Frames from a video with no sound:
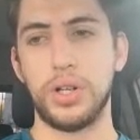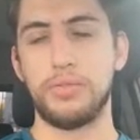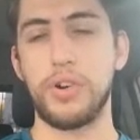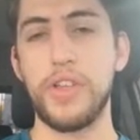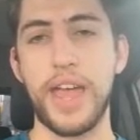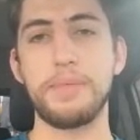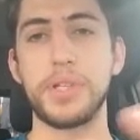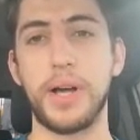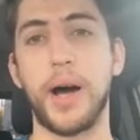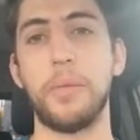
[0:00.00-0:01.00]
for them
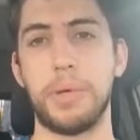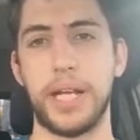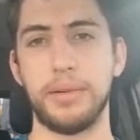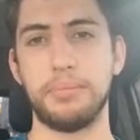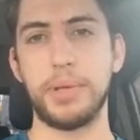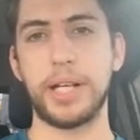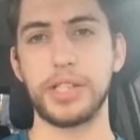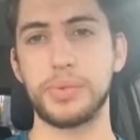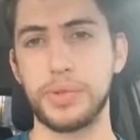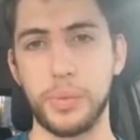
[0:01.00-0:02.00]
to help me
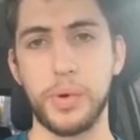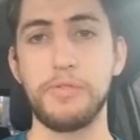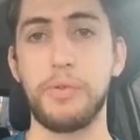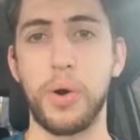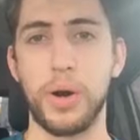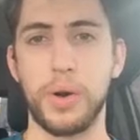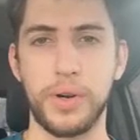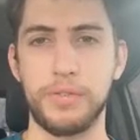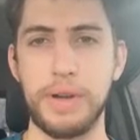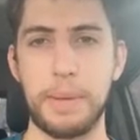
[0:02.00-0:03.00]
because we're four.
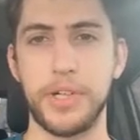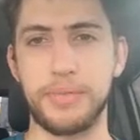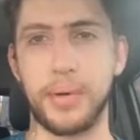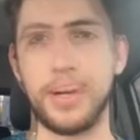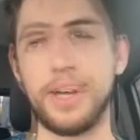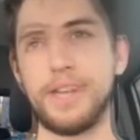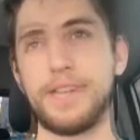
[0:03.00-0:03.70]
We're a family of four.